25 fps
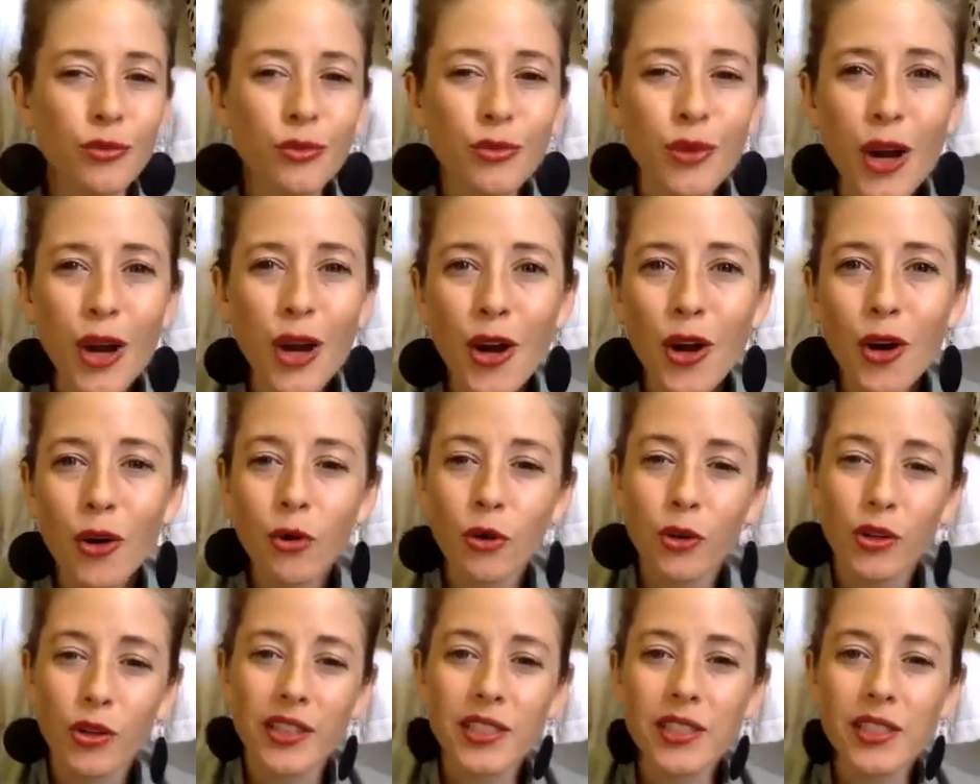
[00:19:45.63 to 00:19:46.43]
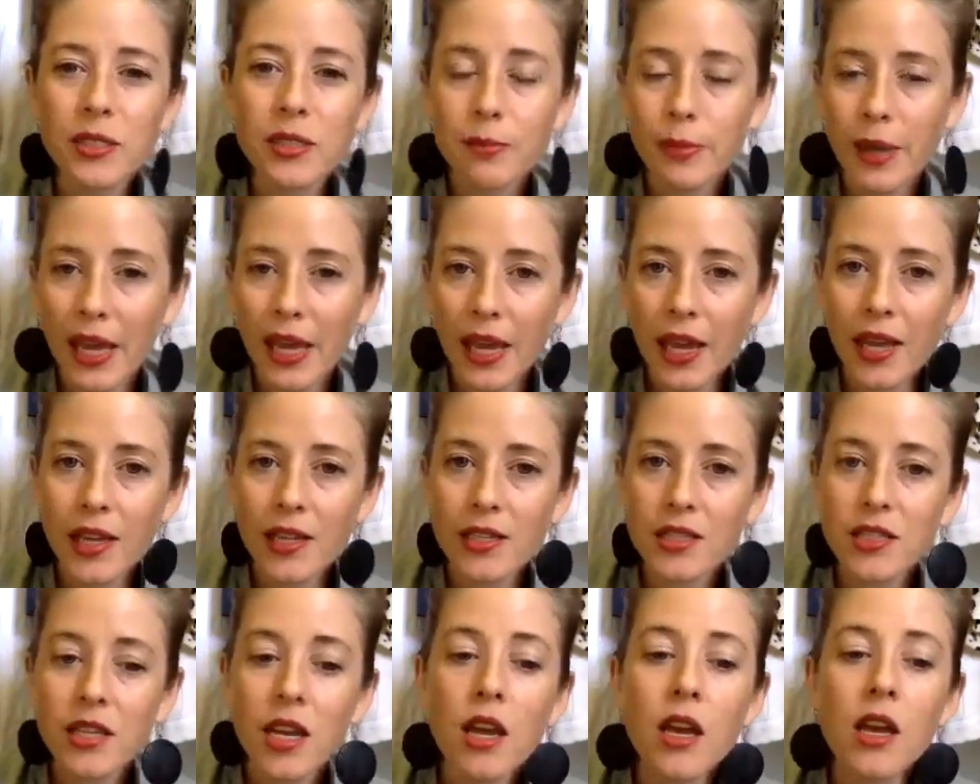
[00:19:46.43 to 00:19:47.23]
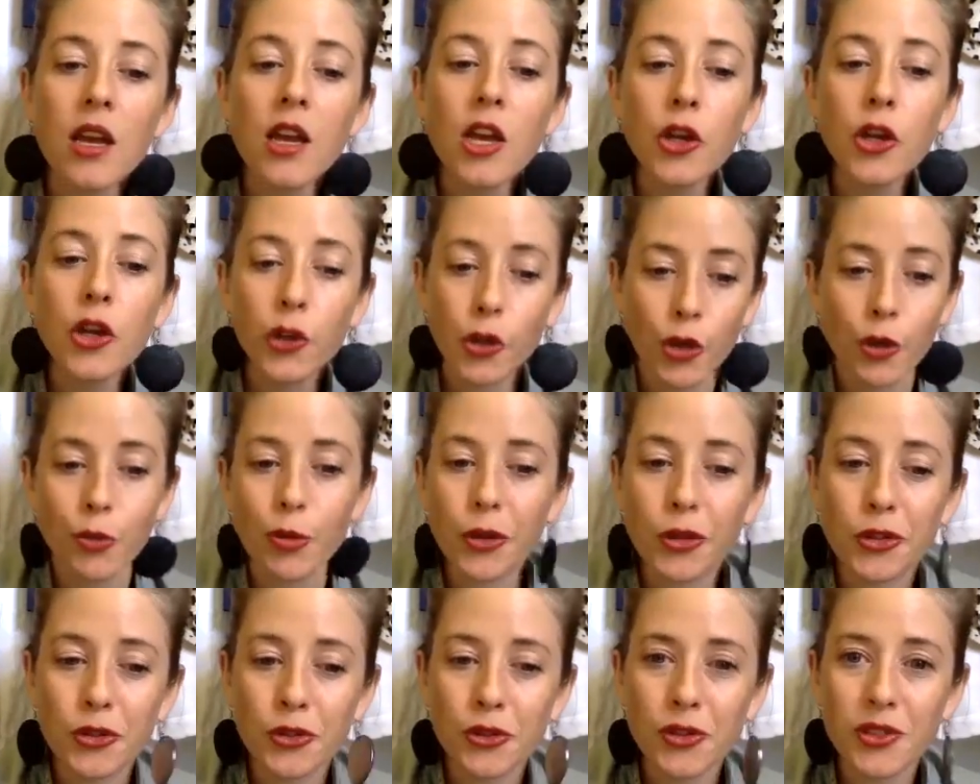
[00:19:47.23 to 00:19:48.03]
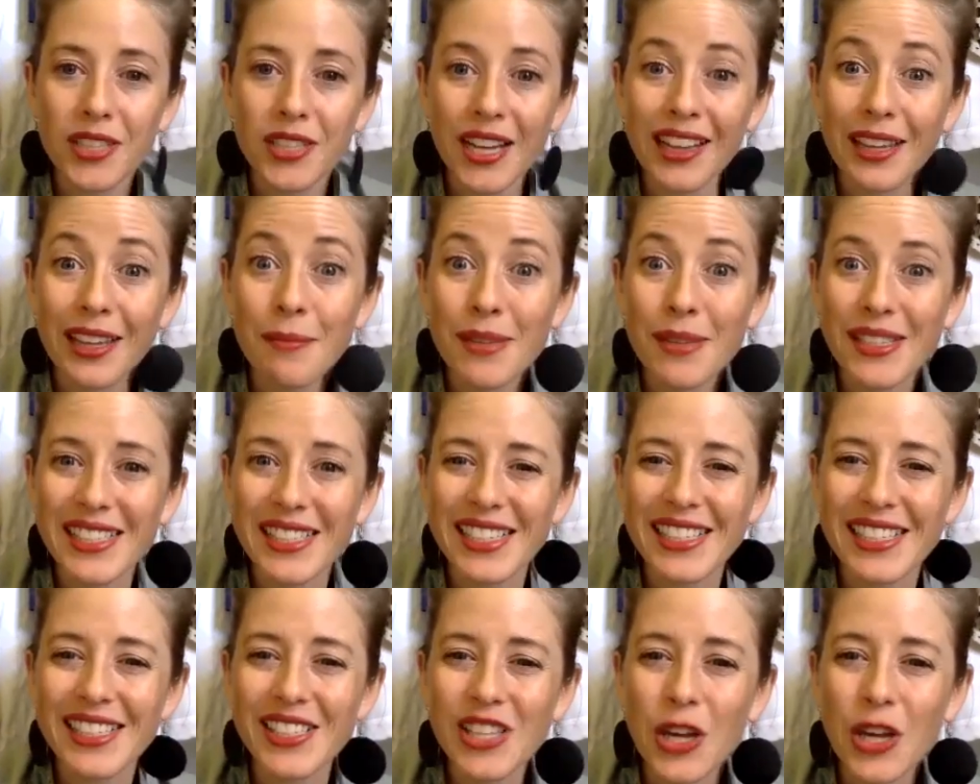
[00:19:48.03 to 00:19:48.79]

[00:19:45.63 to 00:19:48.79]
grow or expand your personal styling business.